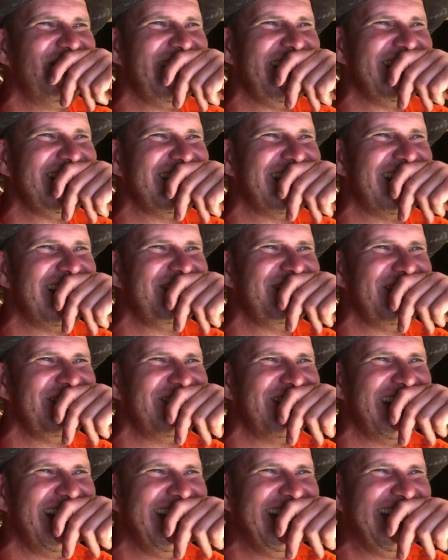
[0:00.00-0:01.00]
We love
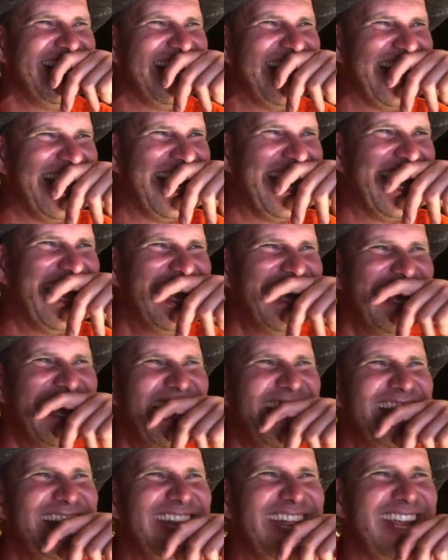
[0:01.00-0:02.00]
you. Wait.
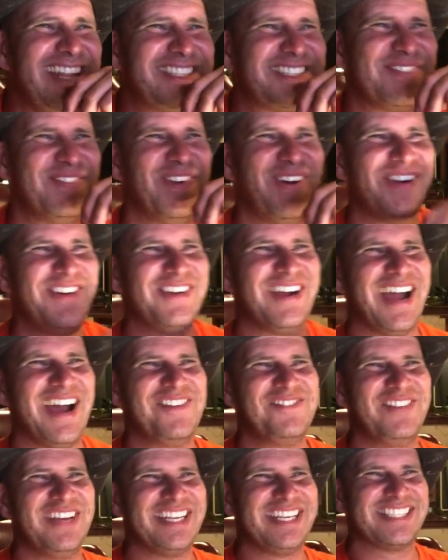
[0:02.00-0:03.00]
Need some more
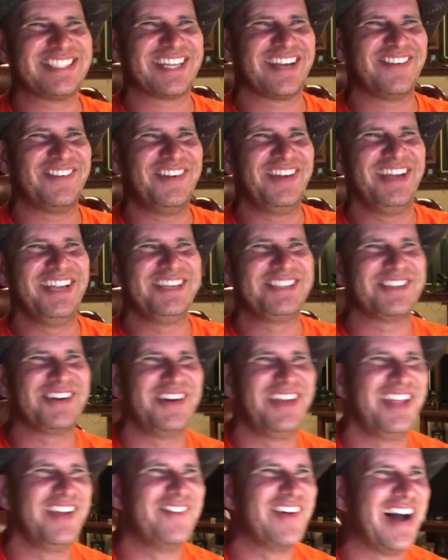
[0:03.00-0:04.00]
drive videos. I really
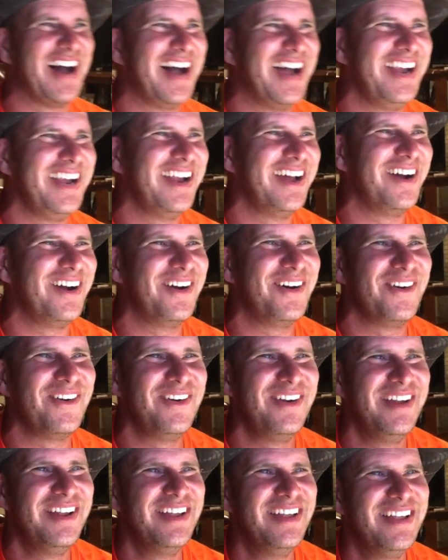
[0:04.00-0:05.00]
enjoy them. I
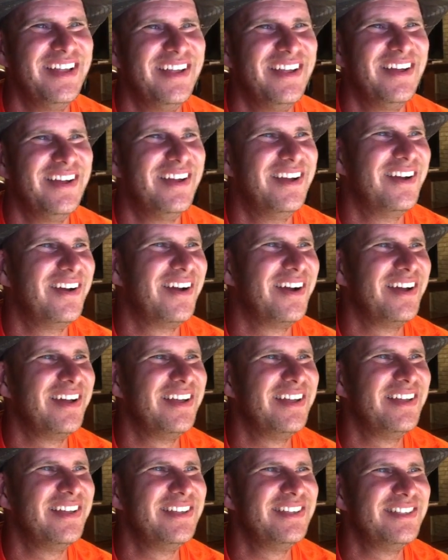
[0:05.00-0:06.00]
know.
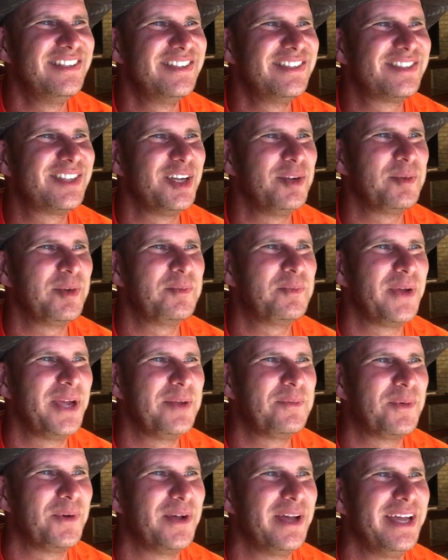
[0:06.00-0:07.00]
The stupid
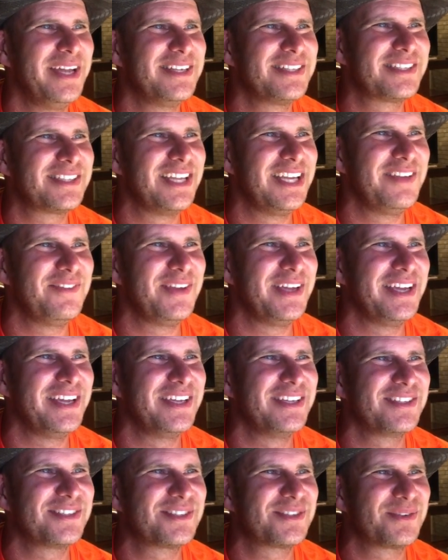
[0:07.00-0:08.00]
people, and Stevie
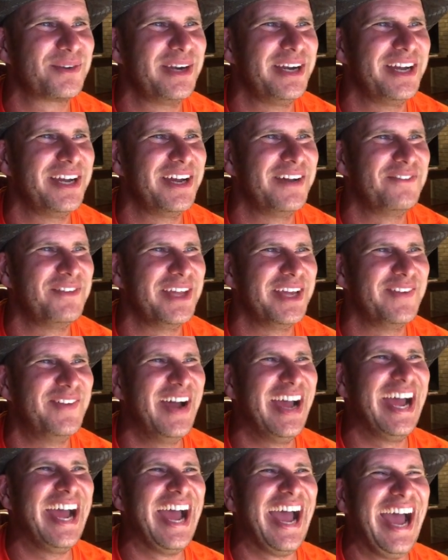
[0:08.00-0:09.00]
is 3 of them.
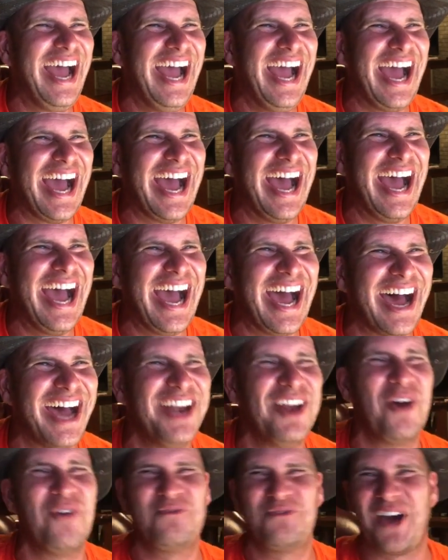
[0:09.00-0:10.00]

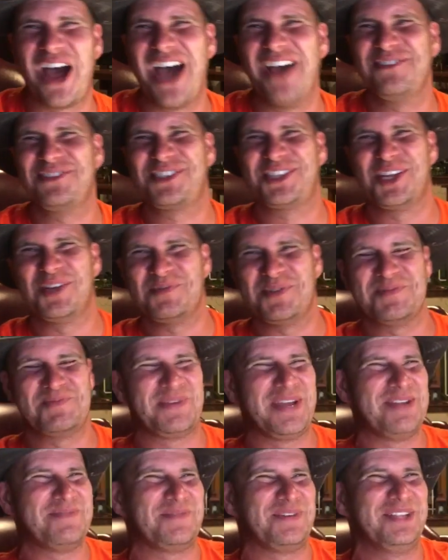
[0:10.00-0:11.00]
I know 5
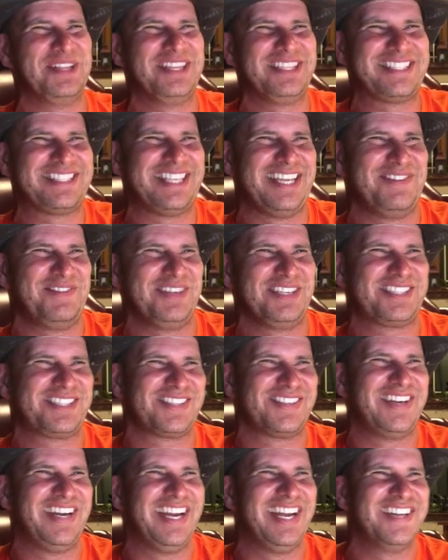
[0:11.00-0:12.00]
stupid people, and Stevie's
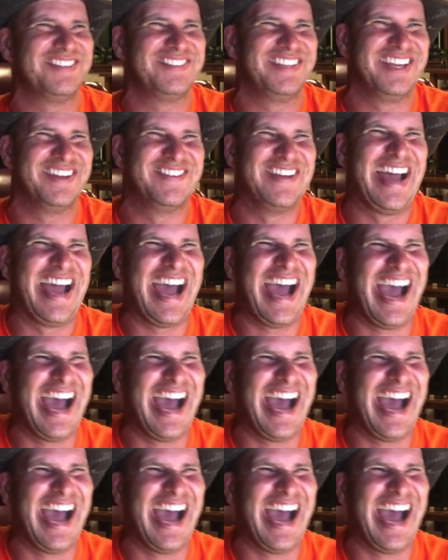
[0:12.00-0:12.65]
3 of them.